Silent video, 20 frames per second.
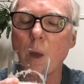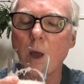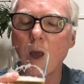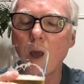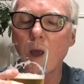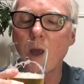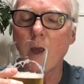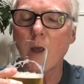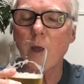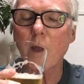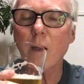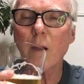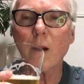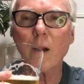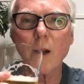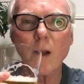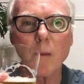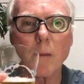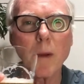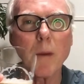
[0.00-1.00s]
and a
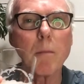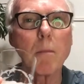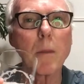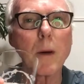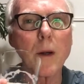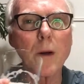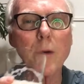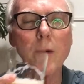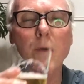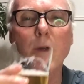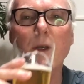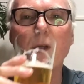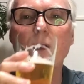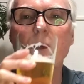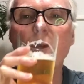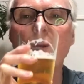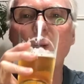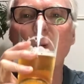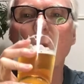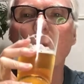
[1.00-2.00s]
little bit buttery
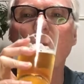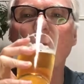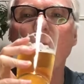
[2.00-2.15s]
too,